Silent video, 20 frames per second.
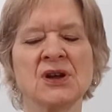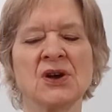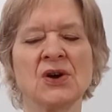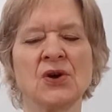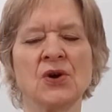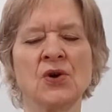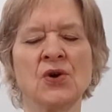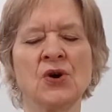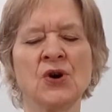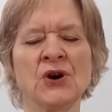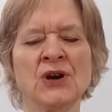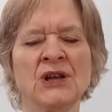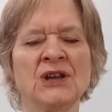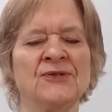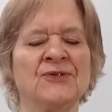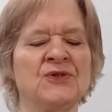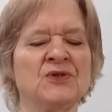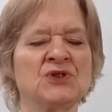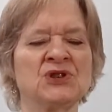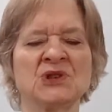or
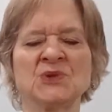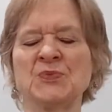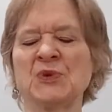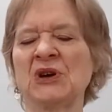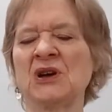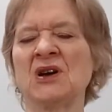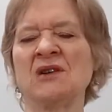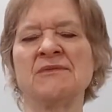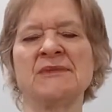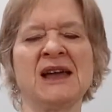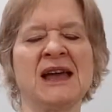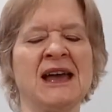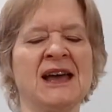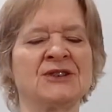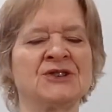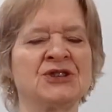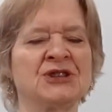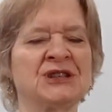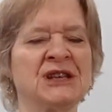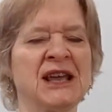if you just become
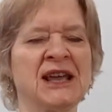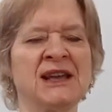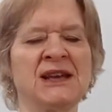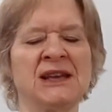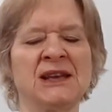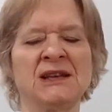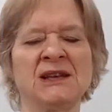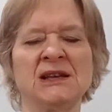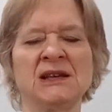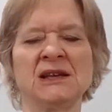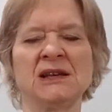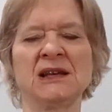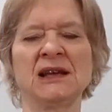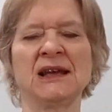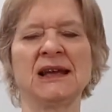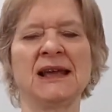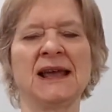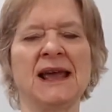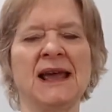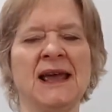agitated
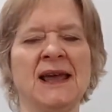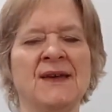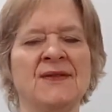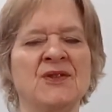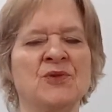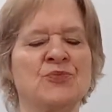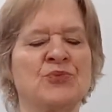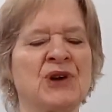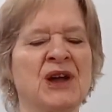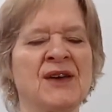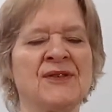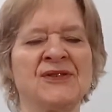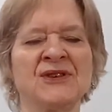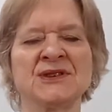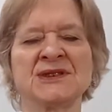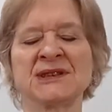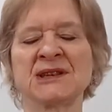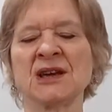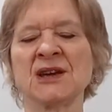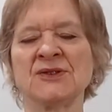and the breath
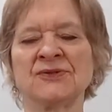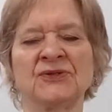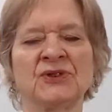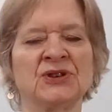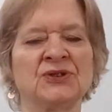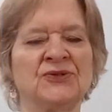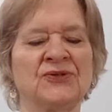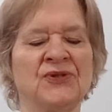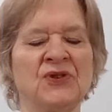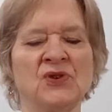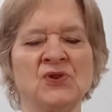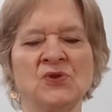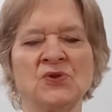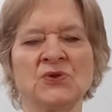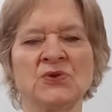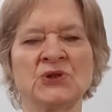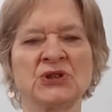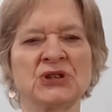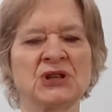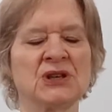is kind of
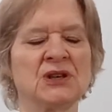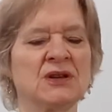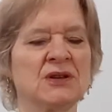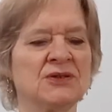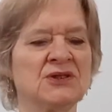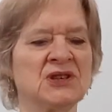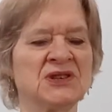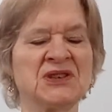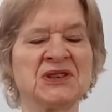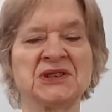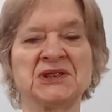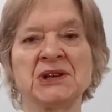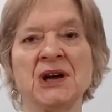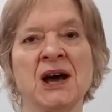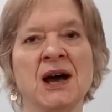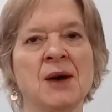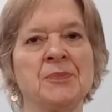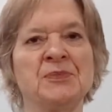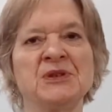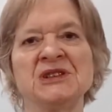confused, just
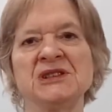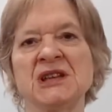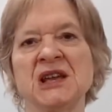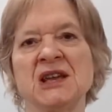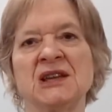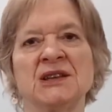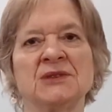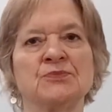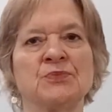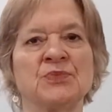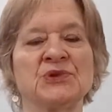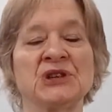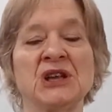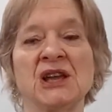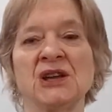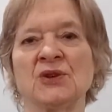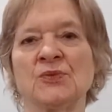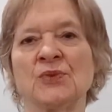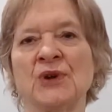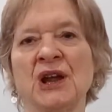stop and take
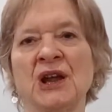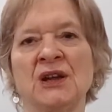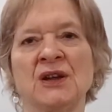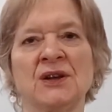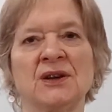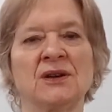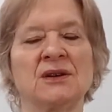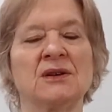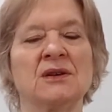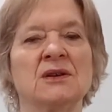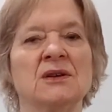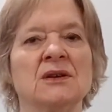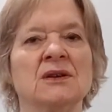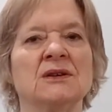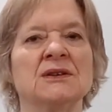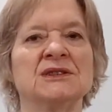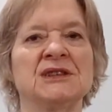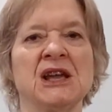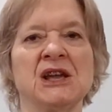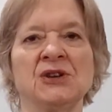a break.
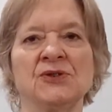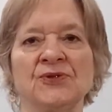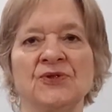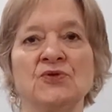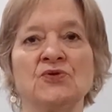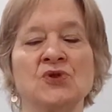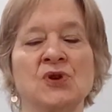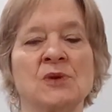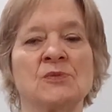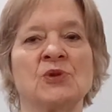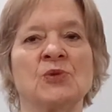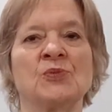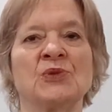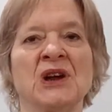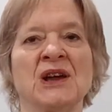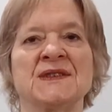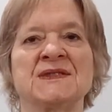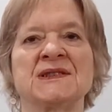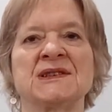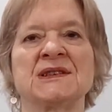Take a few normal
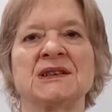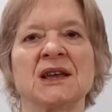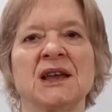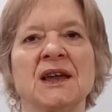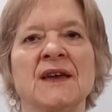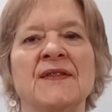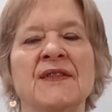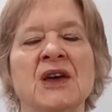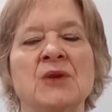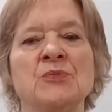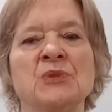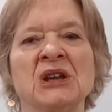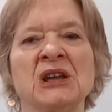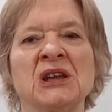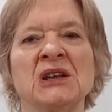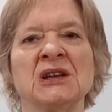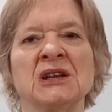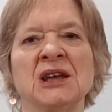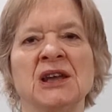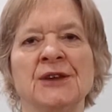breaths and then
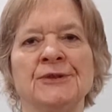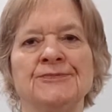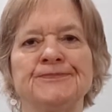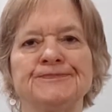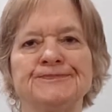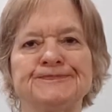begin again.